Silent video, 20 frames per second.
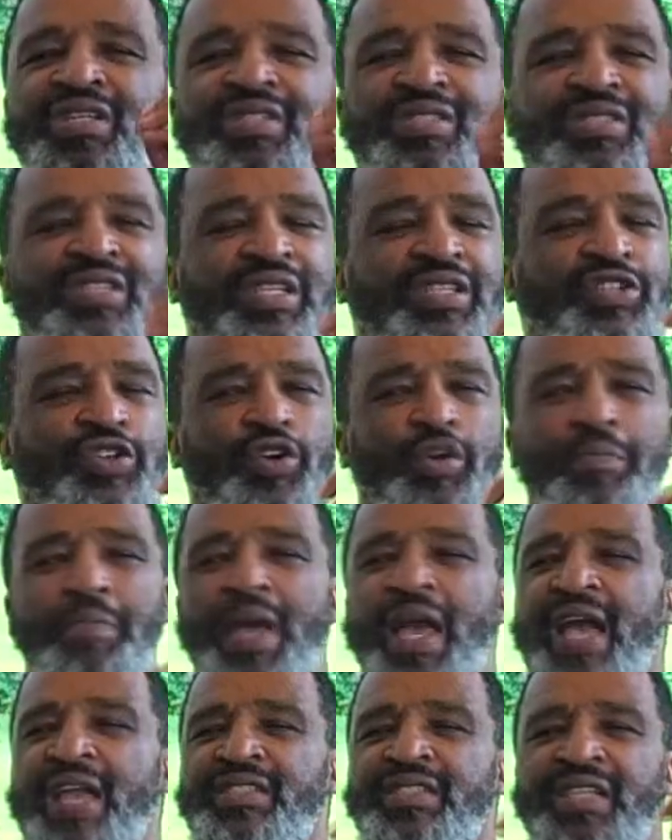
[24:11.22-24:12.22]
can you
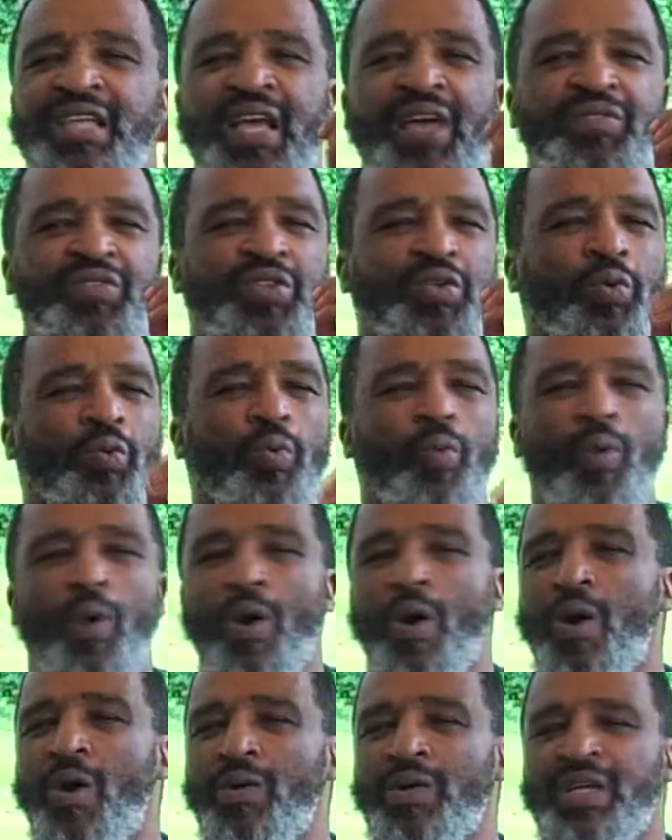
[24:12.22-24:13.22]
imagine having to
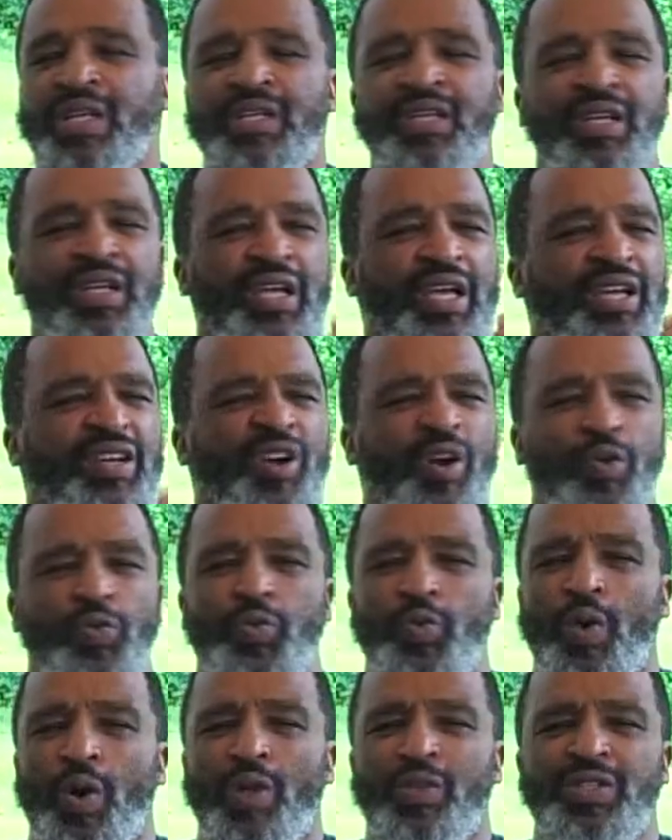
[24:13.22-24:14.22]
walk and go
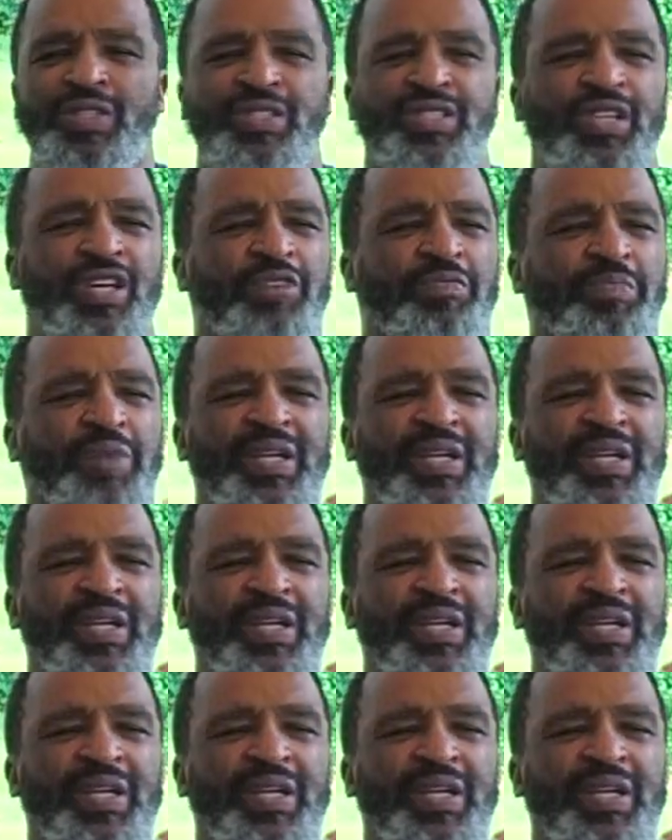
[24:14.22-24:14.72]
through all this stuff?